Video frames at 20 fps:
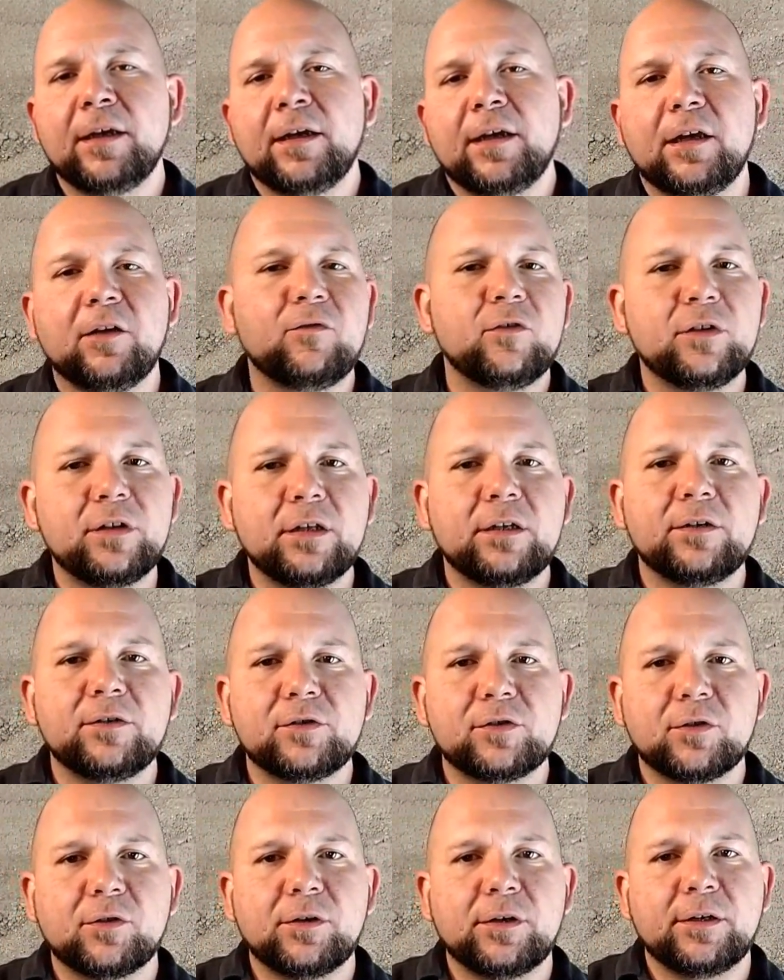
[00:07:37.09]
If you did
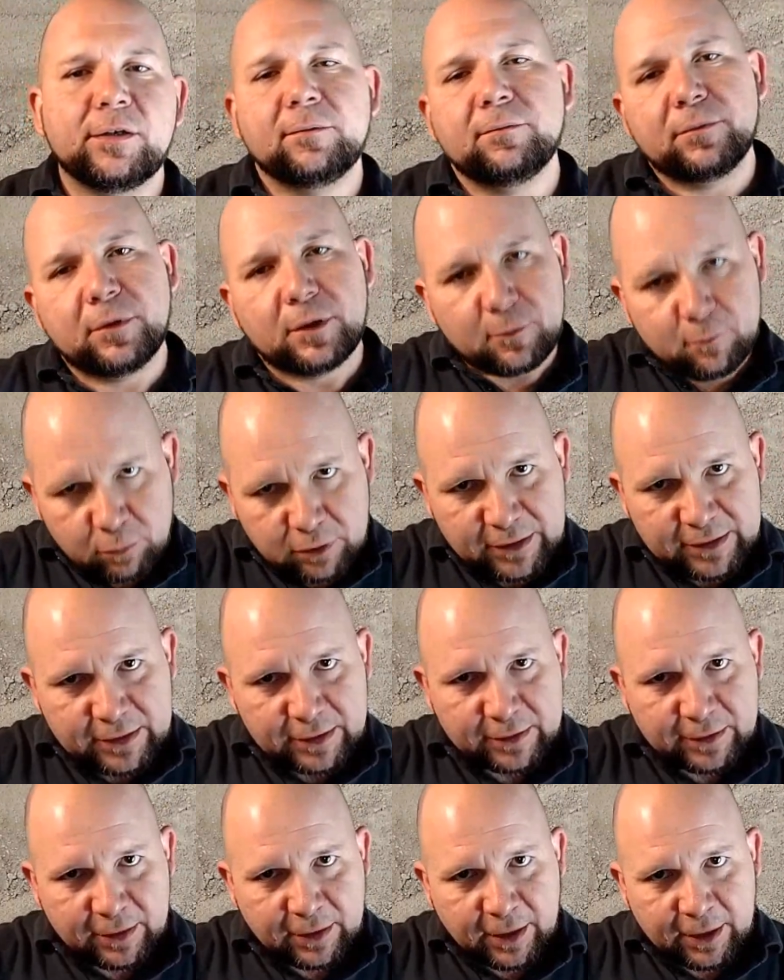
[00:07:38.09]
enjoy it, please hit
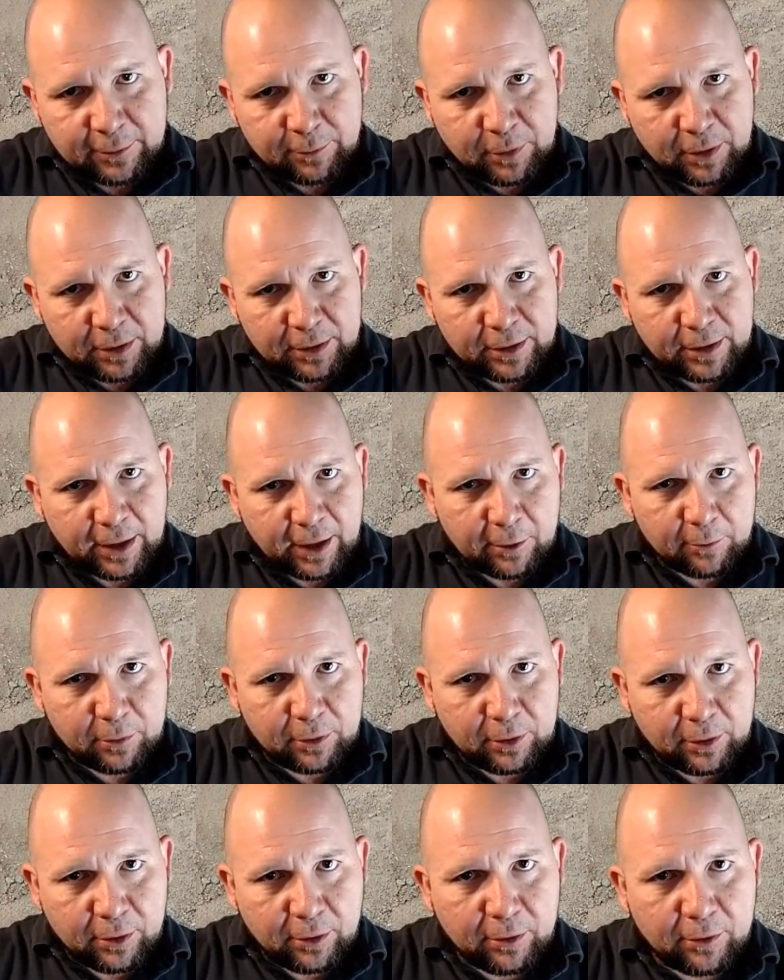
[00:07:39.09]
the like button down
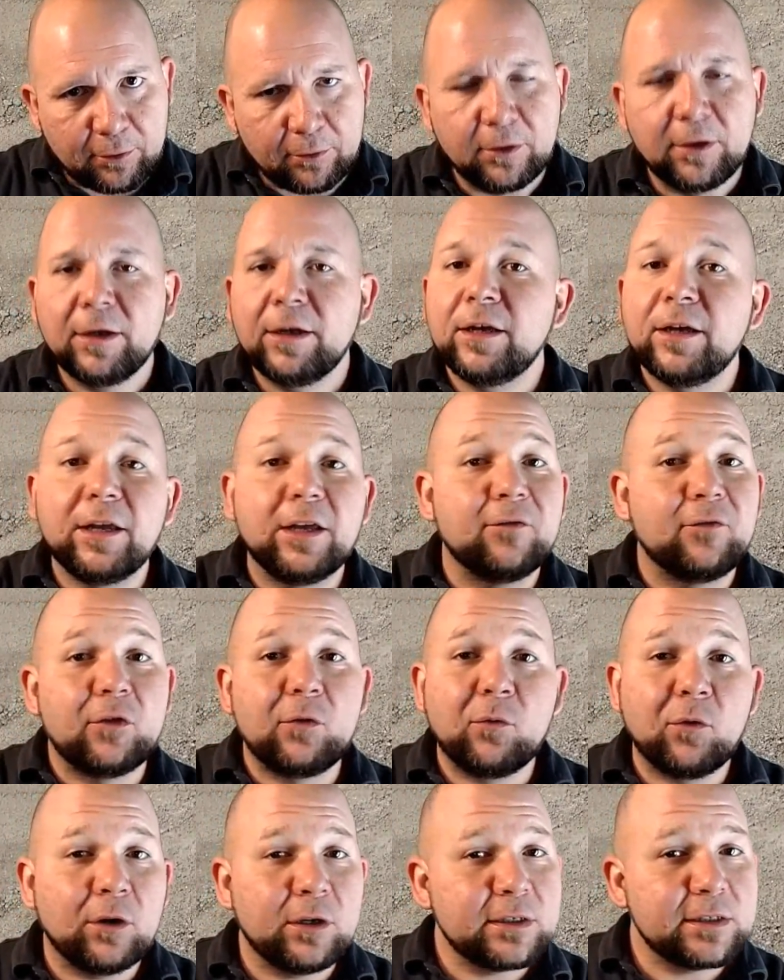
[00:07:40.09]
below if you
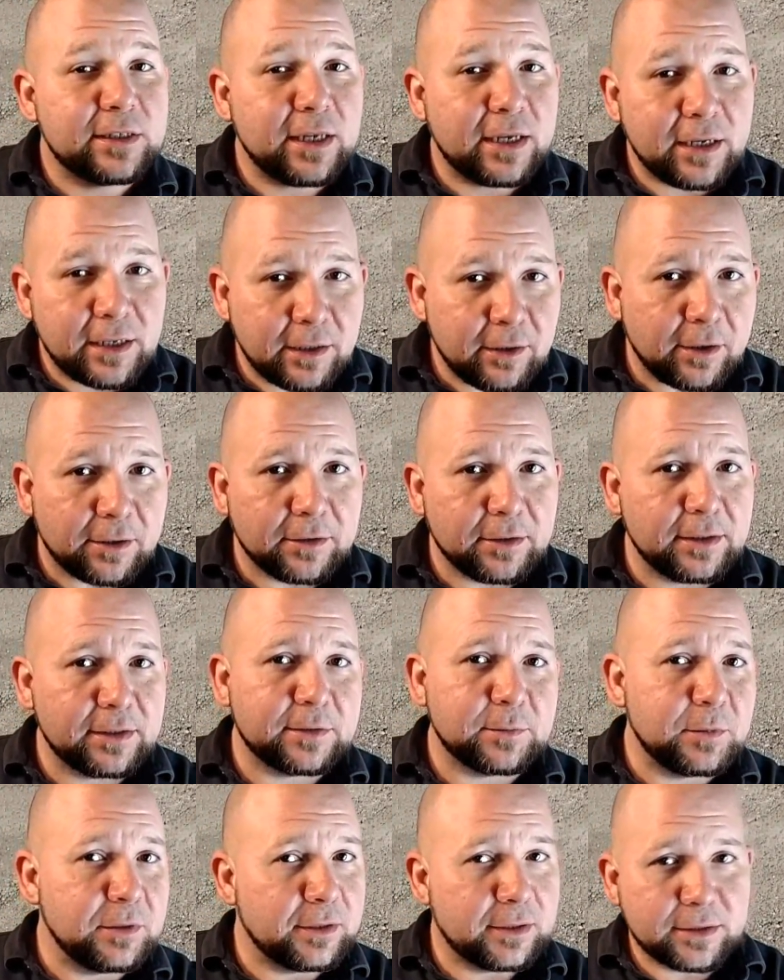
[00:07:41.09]
want to stay in on this,
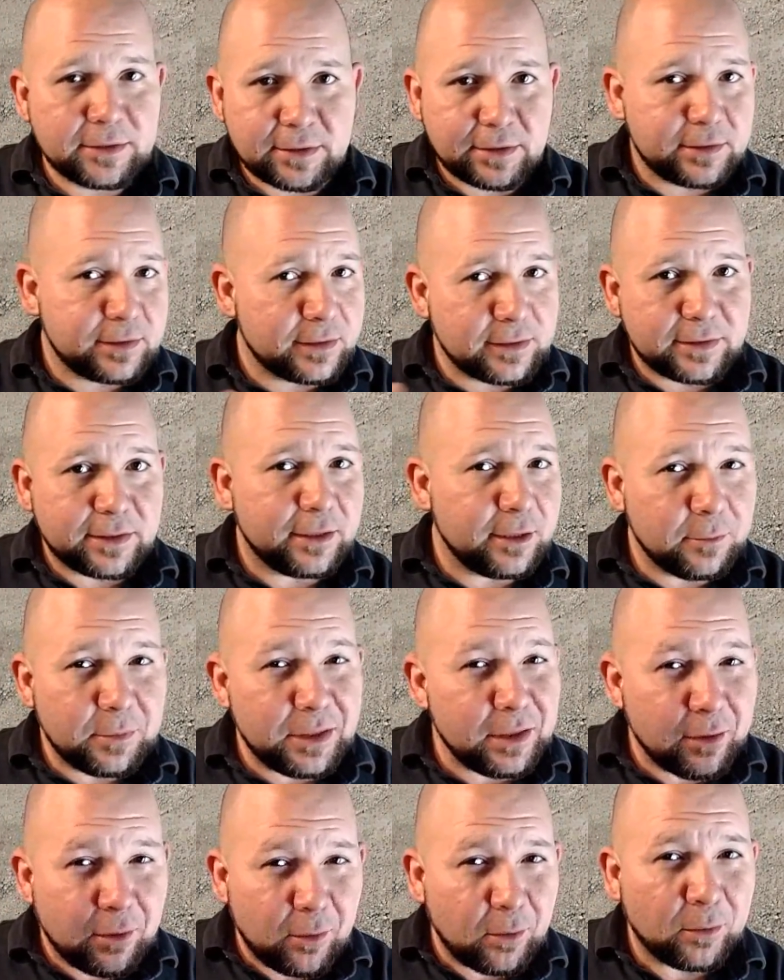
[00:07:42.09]
because this is going to
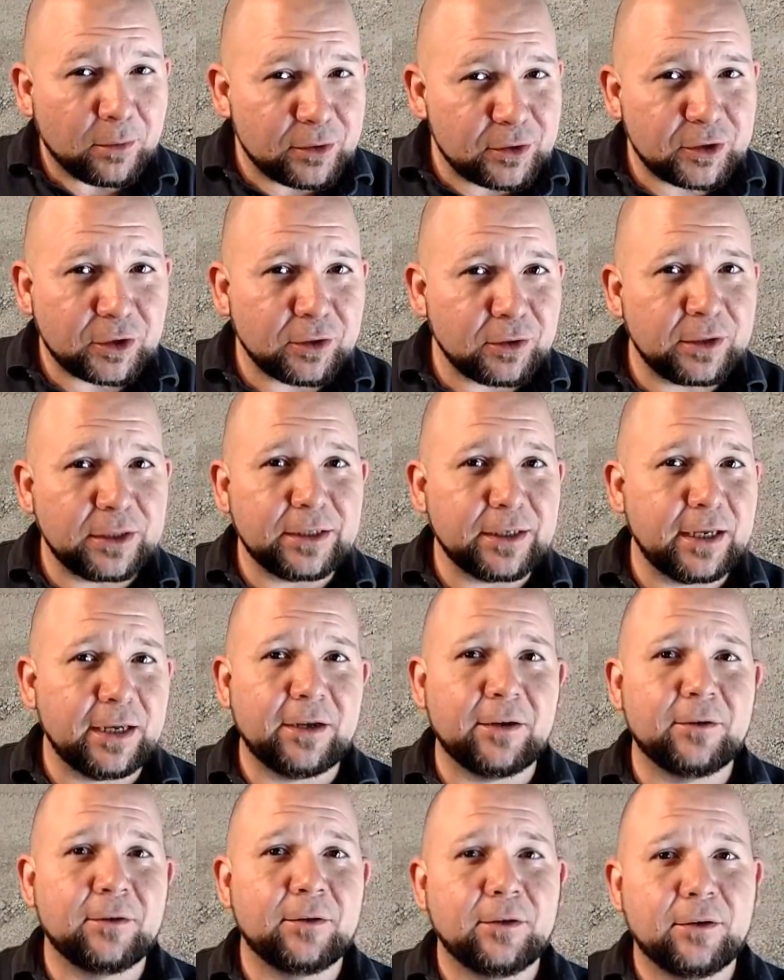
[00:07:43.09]
be a whole journey
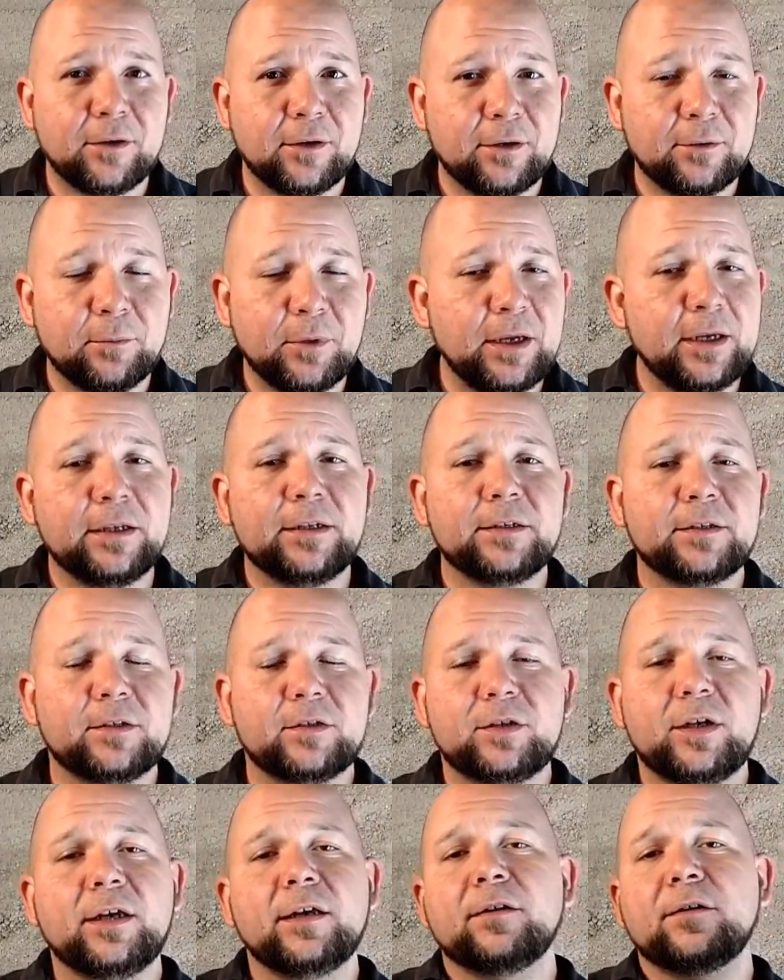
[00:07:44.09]
now on making this
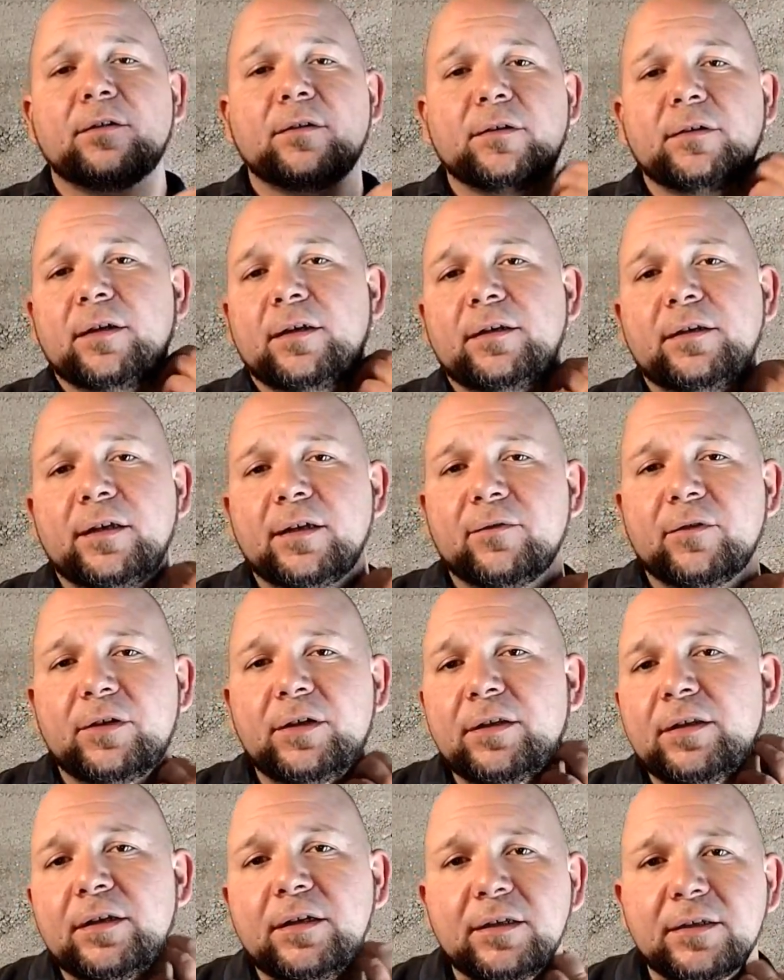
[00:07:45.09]
channel and giving
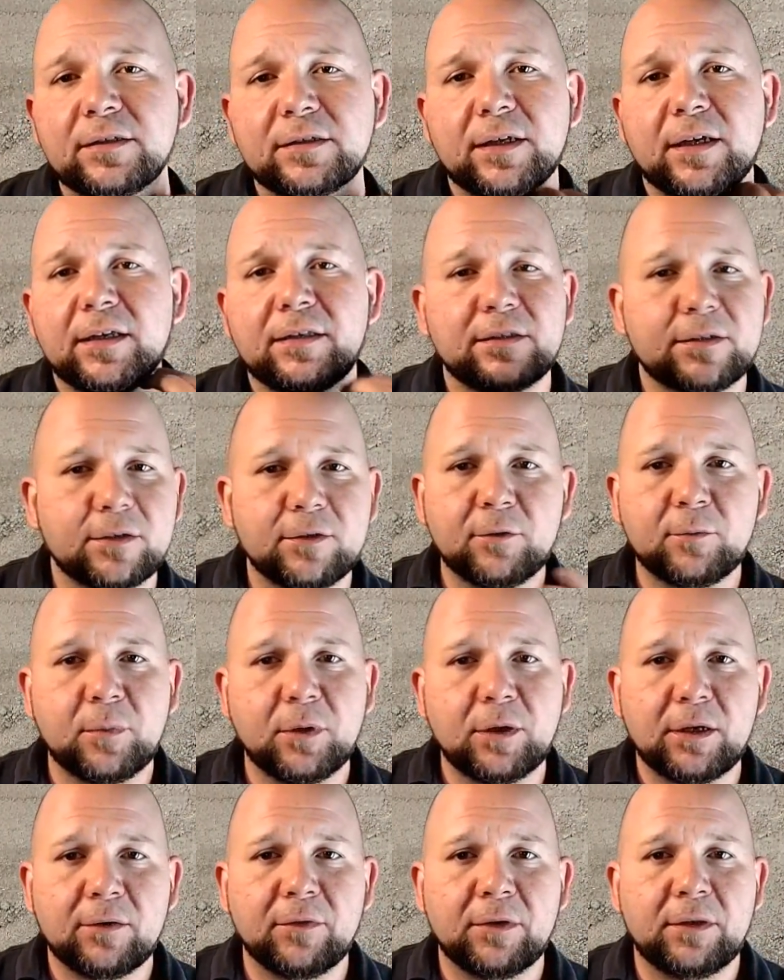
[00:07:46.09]
you the inside scoop
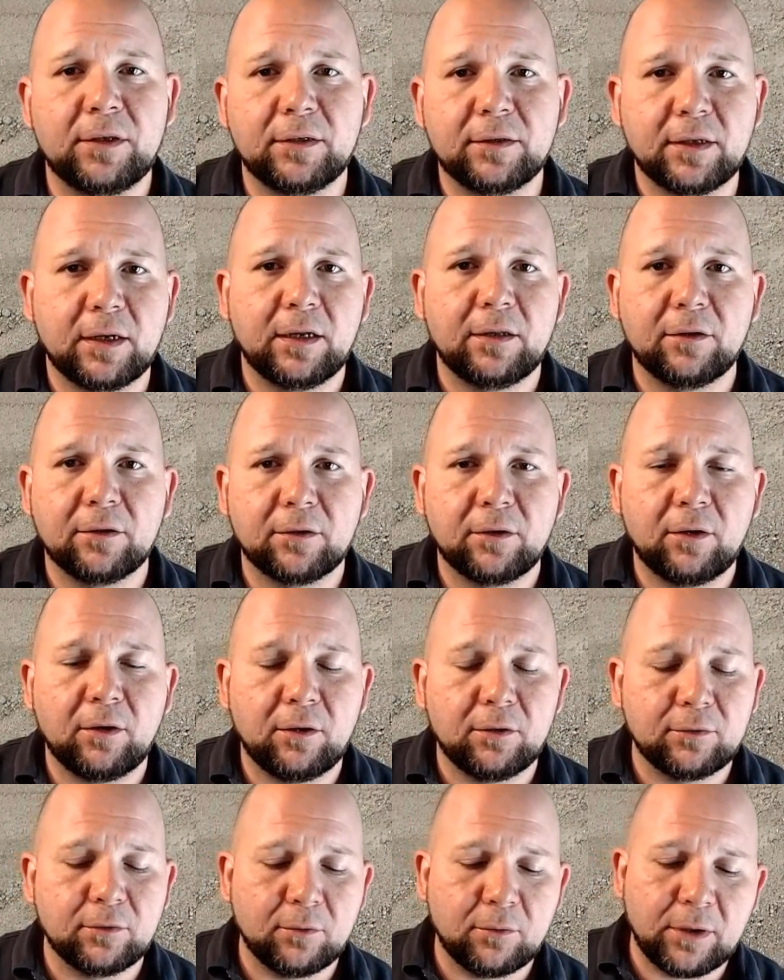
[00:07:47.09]
on everything that I learn
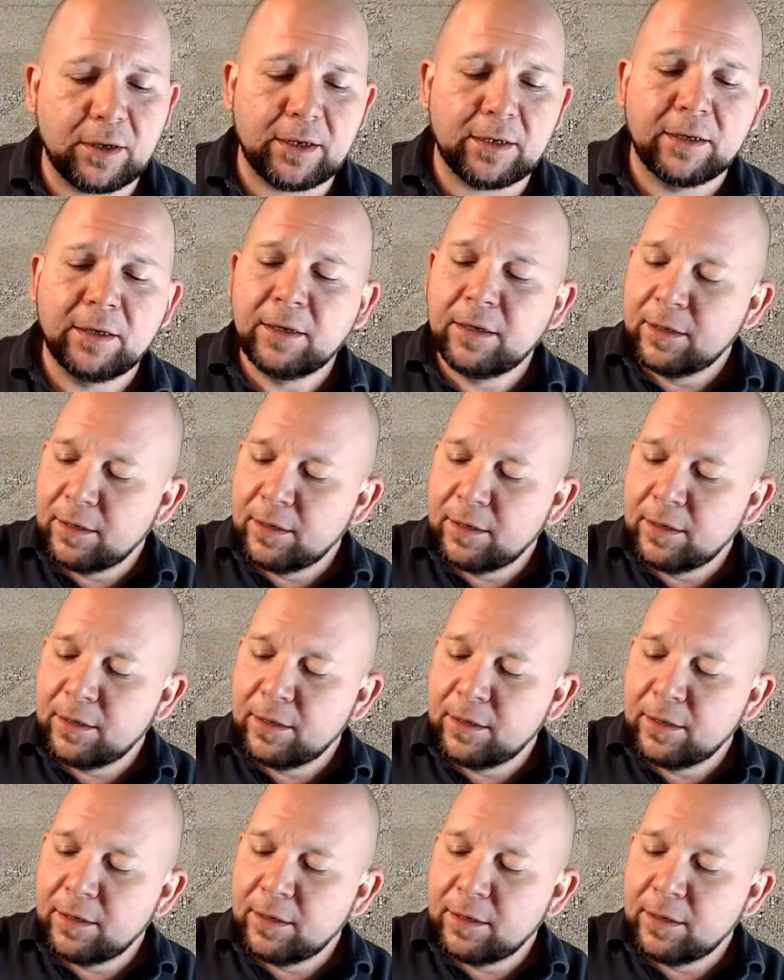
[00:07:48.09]
along the way.